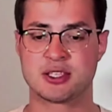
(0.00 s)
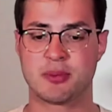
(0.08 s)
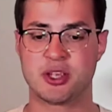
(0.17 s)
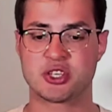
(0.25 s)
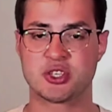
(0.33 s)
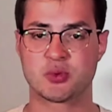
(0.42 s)

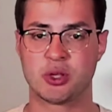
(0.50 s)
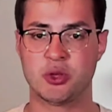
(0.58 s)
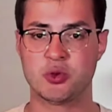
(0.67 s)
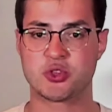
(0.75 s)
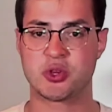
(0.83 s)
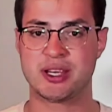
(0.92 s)
So patients
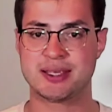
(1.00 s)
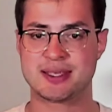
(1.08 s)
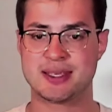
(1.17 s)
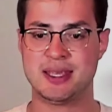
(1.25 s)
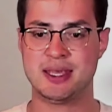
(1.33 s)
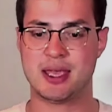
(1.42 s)
will usually
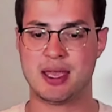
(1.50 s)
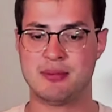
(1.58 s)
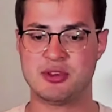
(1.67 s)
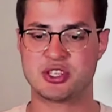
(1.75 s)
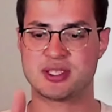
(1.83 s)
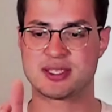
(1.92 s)
see
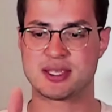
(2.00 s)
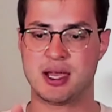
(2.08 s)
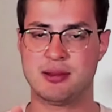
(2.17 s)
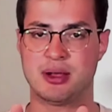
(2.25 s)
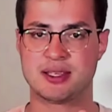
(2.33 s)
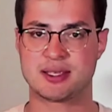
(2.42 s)
images
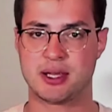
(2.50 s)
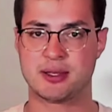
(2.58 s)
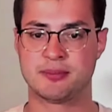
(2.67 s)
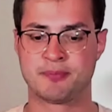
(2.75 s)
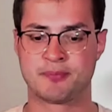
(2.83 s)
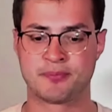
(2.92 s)
side by
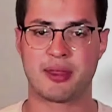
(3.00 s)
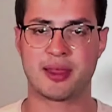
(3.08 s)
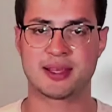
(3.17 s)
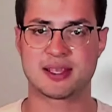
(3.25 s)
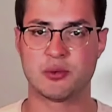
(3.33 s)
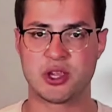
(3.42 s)
side. Other
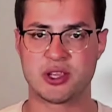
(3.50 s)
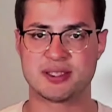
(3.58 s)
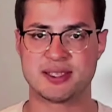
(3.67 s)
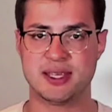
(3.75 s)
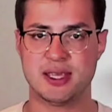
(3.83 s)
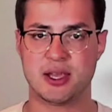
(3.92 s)
things that we
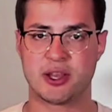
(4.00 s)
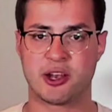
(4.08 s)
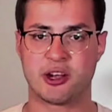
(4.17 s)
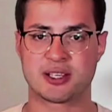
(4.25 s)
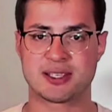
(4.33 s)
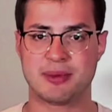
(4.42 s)
could see
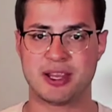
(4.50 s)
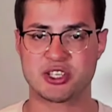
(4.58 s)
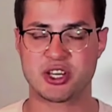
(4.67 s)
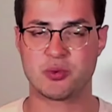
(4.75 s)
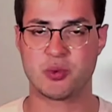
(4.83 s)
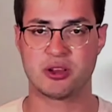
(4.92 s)
on our
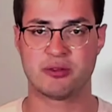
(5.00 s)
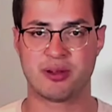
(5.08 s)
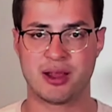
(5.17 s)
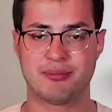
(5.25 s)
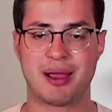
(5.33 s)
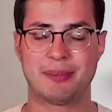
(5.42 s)
examination, we could
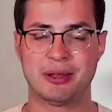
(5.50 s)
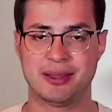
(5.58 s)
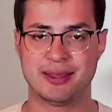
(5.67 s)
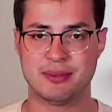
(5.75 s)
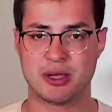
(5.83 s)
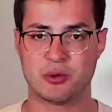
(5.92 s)
find
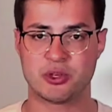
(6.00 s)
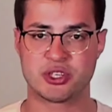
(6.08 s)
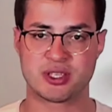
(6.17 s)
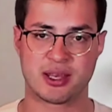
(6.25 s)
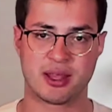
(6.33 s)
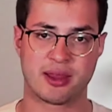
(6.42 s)
papilledema,
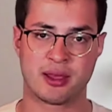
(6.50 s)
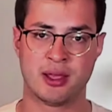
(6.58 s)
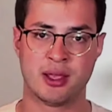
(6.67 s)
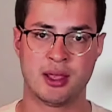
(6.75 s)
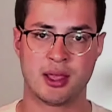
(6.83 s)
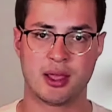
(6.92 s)

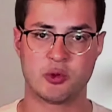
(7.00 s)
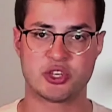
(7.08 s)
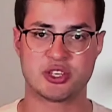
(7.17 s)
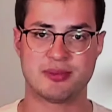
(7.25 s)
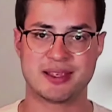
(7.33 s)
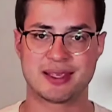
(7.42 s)

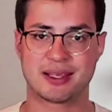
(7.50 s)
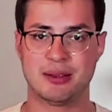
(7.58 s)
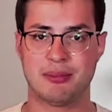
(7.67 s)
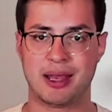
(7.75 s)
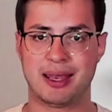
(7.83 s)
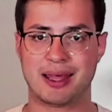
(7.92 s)
which is
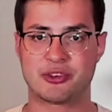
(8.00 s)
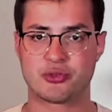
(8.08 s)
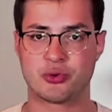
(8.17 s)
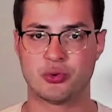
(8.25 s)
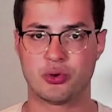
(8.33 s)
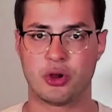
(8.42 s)
basically
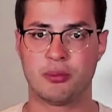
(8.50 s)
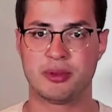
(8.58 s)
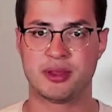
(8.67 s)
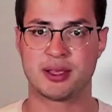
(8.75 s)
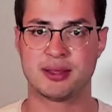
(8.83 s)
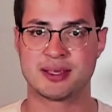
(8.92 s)
bilateral
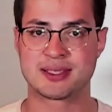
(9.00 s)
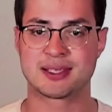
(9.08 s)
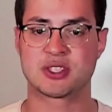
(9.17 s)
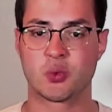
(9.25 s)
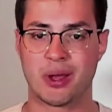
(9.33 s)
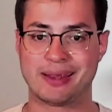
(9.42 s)
optic
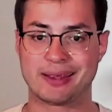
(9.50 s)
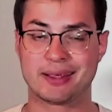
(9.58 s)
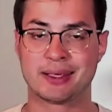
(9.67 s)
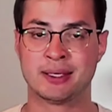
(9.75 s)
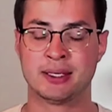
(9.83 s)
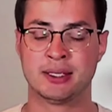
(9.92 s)
disc swelling.